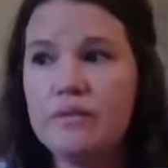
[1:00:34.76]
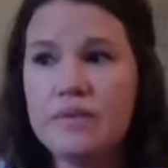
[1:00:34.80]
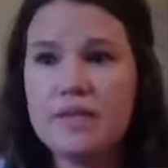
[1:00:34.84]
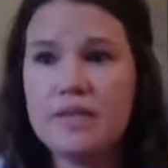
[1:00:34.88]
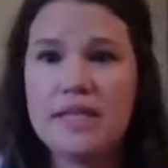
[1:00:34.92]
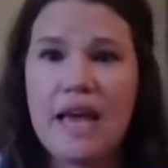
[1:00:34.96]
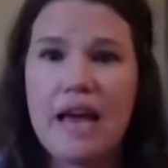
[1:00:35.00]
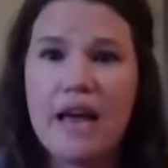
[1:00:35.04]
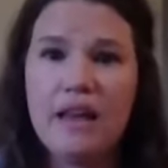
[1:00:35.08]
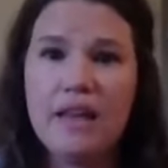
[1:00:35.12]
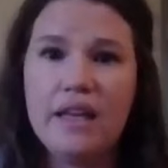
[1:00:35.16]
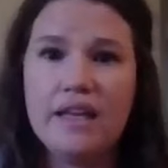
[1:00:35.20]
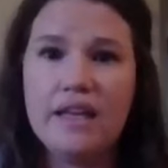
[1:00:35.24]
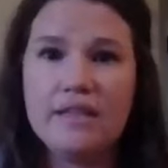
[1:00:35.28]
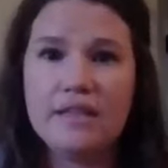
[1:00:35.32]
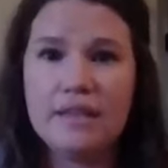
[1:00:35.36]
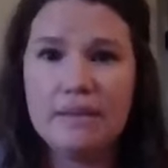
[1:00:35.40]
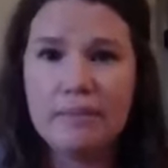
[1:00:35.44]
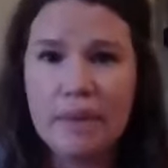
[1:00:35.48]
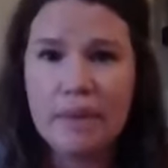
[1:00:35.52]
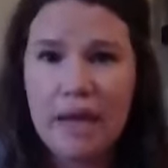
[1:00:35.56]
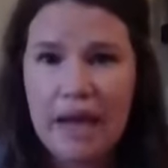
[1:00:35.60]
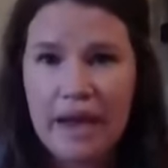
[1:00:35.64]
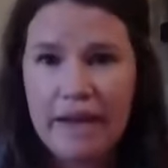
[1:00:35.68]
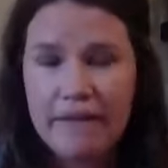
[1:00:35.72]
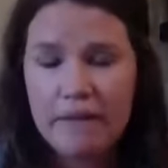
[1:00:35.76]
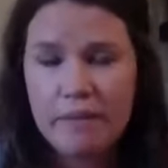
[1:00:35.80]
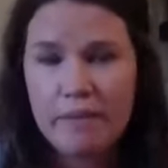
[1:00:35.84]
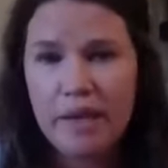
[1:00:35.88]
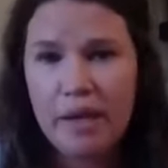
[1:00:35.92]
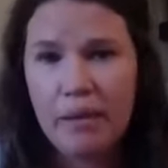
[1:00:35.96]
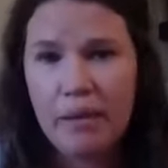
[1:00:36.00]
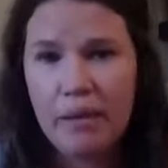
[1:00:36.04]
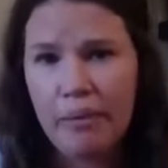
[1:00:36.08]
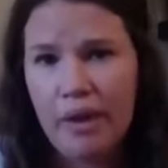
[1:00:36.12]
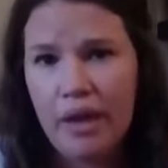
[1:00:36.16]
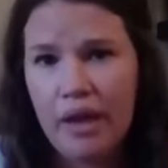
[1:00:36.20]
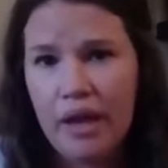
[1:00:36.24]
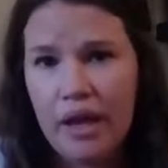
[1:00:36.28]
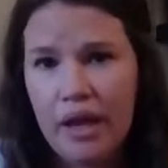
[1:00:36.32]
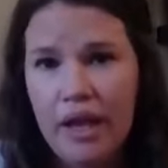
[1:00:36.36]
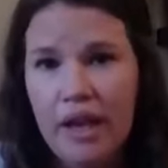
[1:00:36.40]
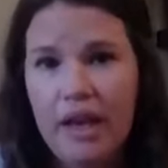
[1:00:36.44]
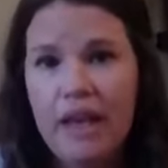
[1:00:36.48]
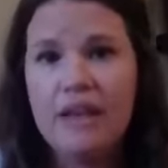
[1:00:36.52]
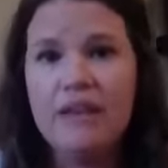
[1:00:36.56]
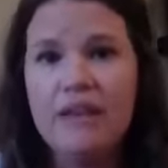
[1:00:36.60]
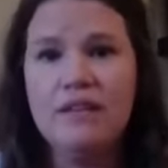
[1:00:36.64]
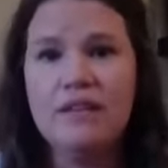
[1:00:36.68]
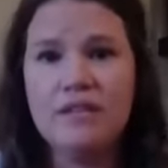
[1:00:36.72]
Sally said I have a big butt,
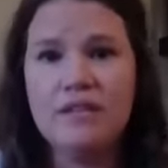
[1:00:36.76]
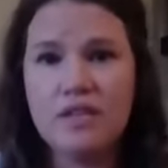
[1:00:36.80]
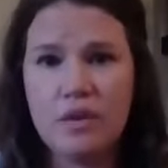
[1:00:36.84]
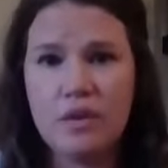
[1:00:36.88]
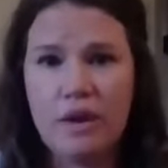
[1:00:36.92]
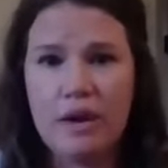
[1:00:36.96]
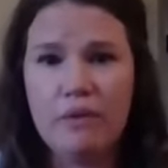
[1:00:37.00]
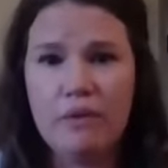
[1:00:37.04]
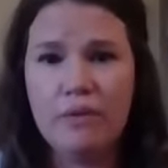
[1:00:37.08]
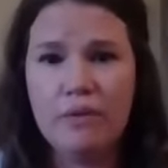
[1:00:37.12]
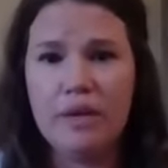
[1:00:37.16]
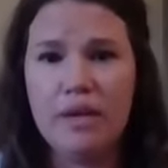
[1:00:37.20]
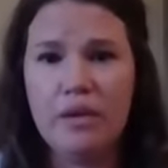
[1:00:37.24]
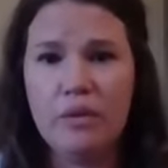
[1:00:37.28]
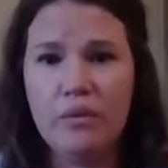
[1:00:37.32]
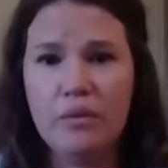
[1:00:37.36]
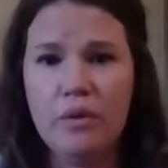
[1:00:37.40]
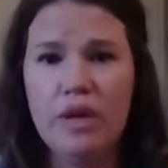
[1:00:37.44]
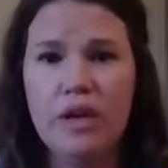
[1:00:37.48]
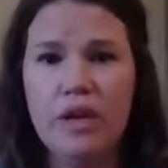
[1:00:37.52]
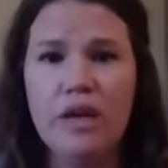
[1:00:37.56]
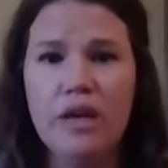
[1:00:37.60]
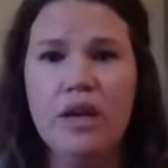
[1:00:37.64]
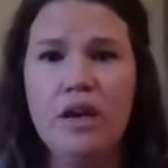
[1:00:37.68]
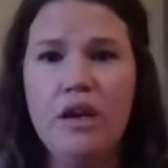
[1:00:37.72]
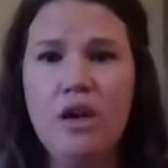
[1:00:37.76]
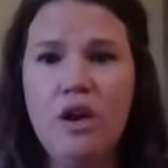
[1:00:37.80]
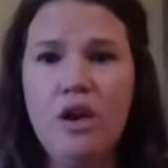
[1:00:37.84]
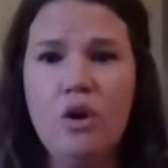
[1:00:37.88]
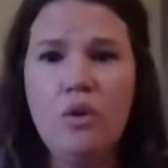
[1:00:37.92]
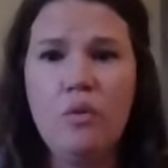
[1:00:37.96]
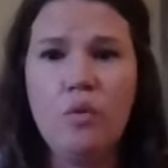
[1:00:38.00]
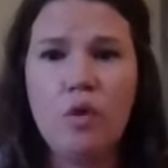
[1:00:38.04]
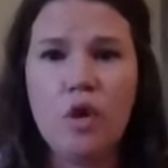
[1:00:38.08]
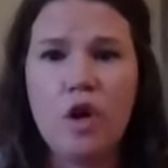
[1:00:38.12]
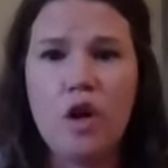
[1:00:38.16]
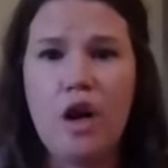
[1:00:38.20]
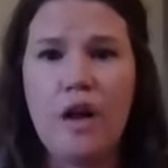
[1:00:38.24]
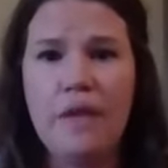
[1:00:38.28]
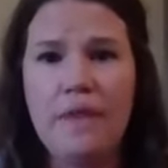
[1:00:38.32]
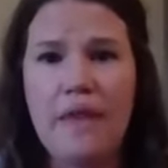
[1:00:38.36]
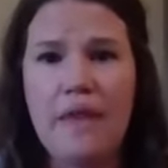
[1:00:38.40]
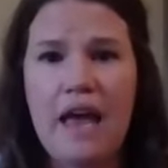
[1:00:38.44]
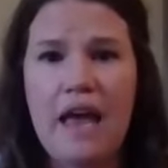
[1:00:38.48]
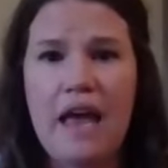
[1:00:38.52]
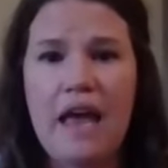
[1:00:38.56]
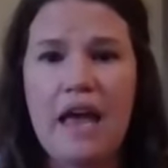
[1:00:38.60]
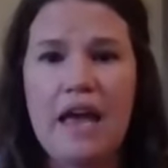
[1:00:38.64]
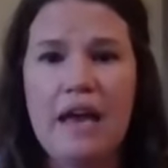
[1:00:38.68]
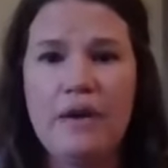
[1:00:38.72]
and so I really want to work on
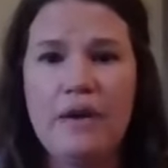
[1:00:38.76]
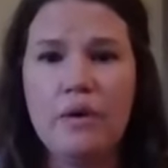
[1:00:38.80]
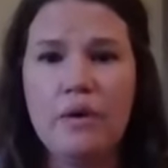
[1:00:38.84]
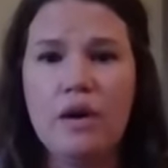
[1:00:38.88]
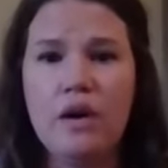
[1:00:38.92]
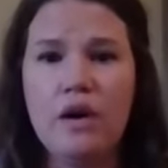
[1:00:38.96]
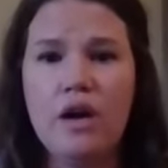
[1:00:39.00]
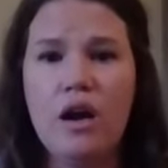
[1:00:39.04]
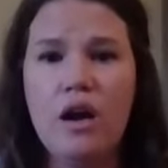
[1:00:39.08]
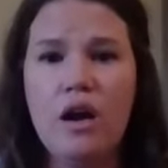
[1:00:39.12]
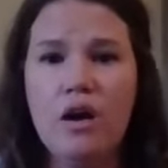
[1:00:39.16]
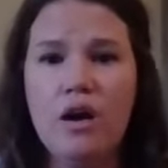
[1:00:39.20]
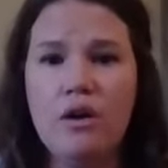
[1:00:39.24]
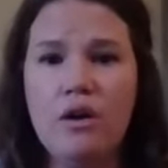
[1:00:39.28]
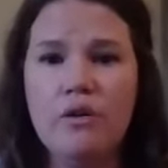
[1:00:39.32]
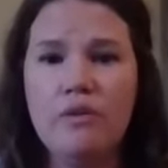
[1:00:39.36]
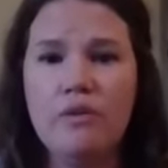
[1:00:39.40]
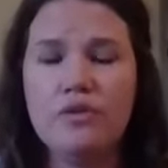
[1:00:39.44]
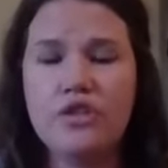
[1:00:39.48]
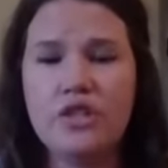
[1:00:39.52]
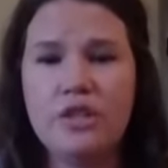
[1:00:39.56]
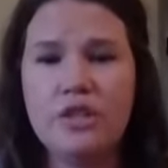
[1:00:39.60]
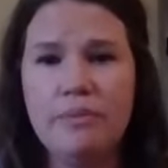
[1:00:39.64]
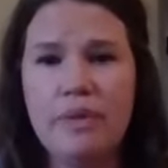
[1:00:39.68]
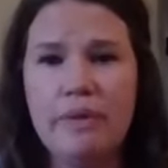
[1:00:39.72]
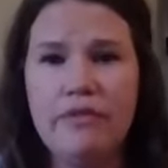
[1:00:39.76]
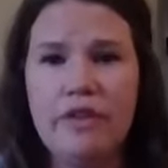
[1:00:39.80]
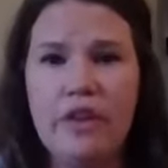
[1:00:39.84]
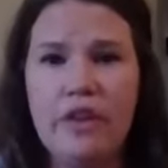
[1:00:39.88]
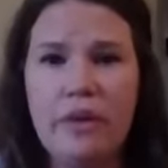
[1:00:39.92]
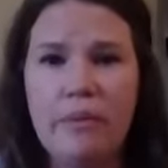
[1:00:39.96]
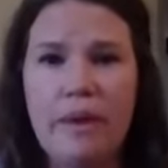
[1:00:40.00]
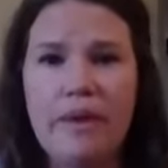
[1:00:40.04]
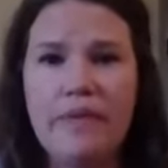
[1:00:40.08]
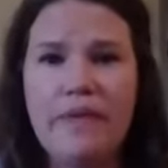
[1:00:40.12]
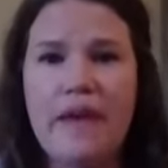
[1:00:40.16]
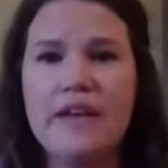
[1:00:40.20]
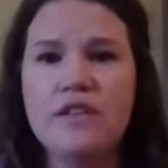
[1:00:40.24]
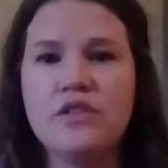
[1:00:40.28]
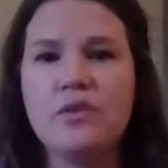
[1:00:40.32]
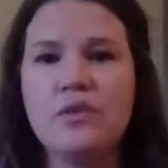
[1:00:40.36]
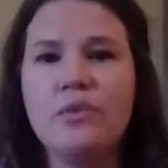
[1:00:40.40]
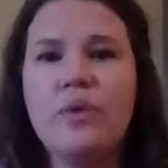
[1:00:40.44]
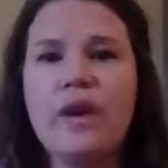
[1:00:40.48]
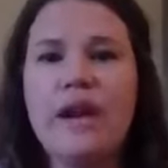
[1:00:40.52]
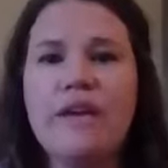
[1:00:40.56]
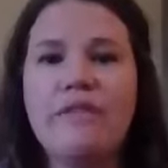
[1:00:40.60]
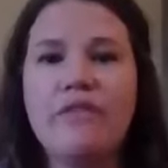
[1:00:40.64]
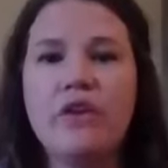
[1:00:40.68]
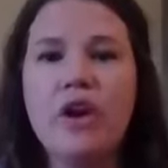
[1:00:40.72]
that, or, oh, she made fun of my thighs, or
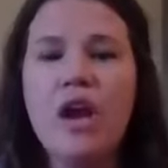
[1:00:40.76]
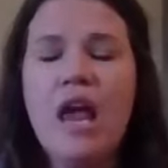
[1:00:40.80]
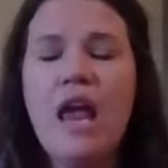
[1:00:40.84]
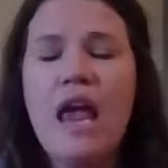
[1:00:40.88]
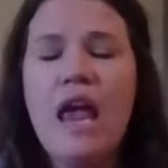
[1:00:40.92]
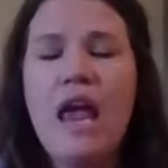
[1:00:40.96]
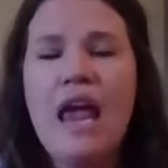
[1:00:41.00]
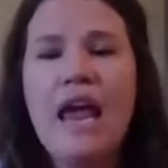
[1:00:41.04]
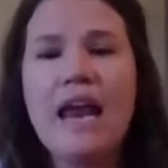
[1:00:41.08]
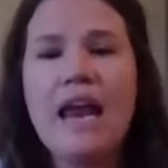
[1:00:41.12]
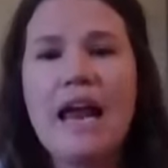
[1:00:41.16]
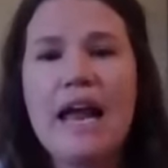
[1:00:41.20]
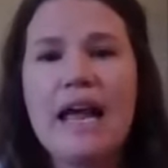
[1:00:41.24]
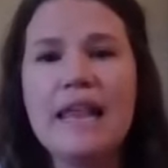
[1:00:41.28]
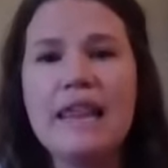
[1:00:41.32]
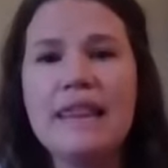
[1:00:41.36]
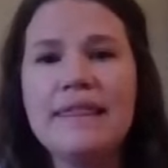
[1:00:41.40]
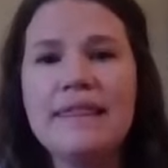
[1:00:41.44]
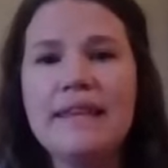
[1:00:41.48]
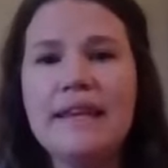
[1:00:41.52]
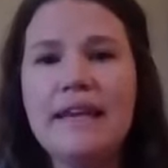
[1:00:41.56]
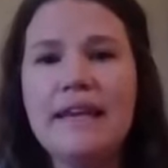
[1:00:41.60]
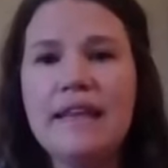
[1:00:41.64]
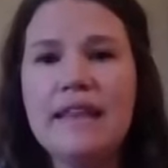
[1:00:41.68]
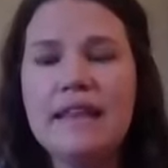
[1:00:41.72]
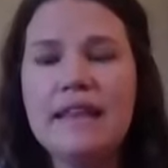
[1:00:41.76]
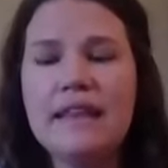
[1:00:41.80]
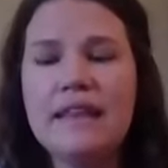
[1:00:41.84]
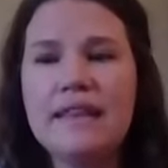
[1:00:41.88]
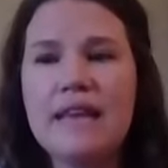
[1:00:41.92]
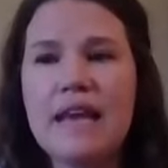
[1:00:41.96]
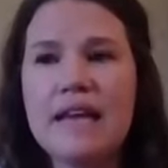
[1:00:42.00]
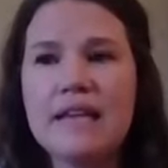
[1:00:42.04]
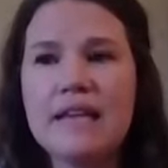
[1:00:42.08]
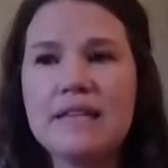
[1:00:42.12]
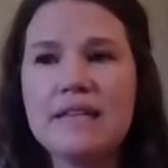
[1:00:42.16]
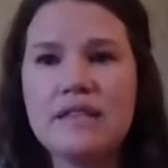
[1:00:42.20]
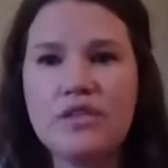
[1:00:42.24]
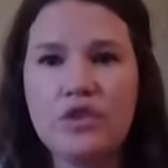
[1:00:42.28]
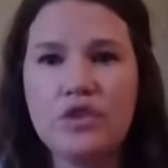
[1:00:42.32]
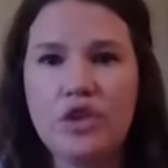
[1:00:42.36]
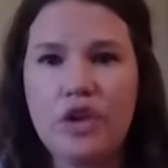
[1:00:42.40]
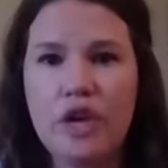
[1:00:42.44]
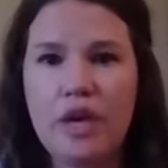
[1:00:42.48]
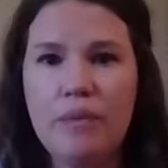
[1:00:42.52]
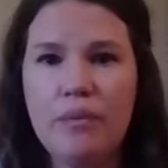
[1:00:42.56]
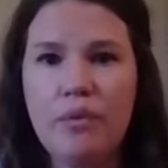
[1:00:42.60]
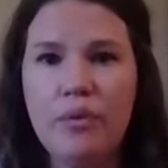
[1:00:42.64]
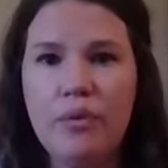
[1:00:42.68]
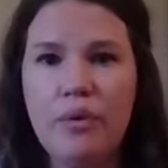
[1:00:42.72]
whatever. And I think that that's such a
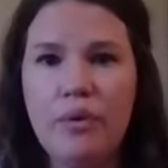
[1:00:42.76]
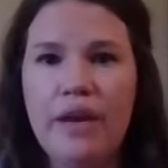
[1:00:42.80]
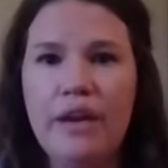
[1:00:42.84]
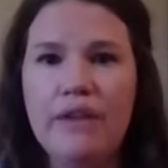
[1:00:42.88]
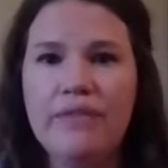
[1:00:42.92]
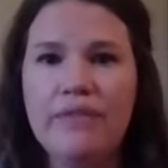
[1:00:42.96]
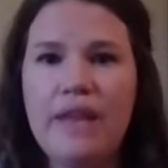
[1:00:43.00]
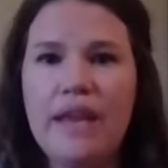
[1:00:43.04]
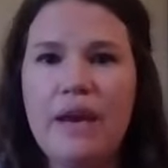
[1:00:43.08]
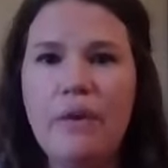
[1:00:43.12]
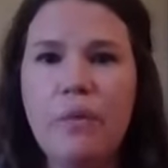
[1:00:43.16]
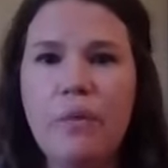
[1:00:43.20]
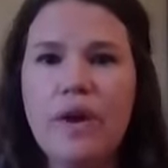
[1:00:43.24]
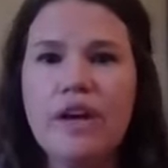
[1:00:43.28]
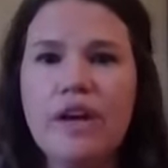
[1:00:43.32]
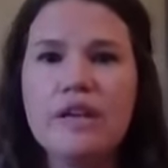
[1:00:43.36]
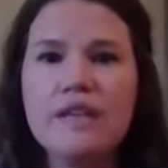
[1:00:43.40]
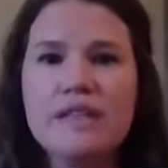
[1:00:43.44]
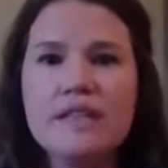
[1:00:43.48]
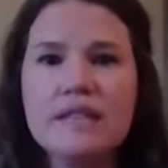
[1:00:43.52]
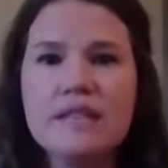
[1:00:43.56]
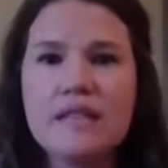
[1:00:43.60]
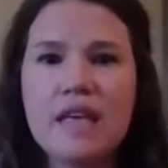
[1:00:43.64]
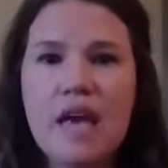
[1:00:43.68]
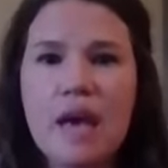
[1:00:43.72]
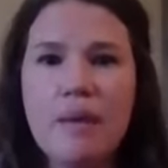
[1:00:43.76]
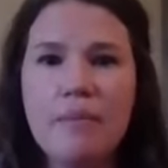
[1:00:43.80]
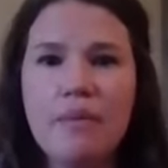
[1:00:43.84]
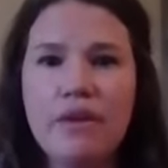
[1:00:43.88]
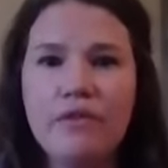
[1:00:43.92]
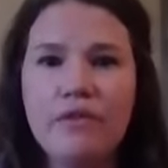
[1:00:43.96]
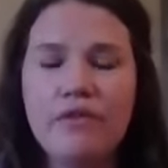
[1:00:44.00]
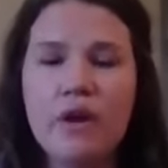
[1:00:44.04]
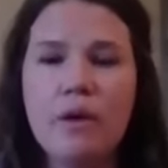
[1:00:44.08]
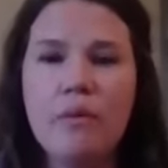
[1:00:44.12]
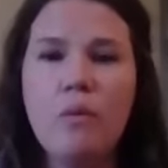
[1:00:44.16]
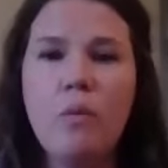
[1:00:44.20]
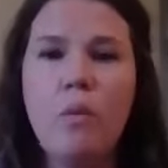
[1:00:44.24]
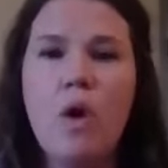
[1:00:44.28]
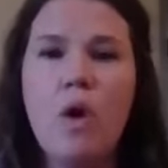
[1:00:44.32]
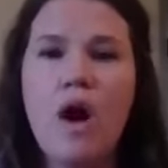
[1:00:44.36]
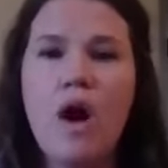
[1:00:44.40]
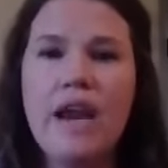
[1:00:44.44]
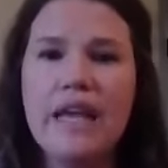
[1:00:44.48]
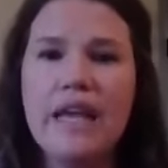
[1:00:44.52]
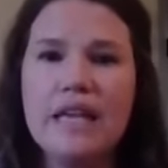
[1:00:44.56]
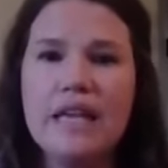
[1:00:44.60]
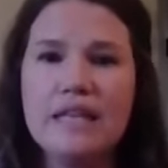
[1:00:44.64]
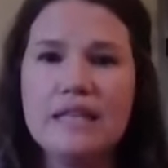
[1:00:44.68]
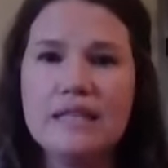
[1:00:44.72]
great point of like, where is this coming from?
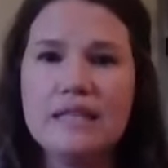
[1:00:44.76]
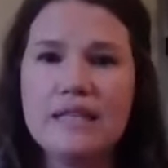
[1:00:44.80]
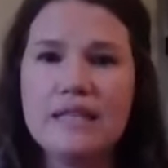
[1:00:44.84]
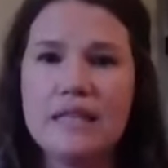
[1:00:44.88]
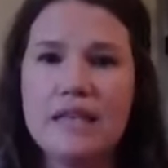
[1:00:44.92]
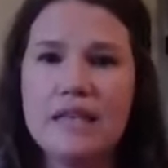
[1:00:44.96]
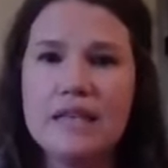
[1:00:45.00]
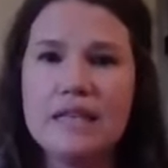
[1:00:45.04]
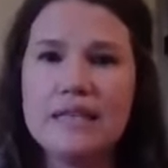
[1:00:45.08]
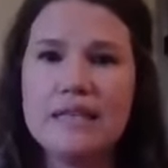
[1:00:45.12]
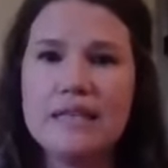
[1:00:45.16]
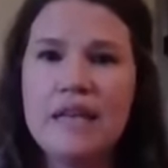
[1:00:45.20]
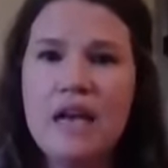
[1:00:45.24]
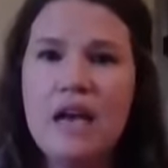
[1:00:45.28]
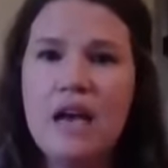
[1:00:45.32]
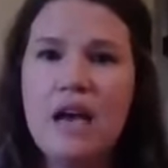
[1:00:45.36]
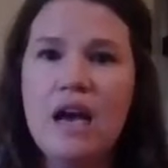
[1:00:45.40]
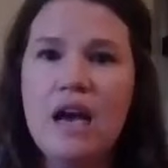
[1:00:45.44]
What is this?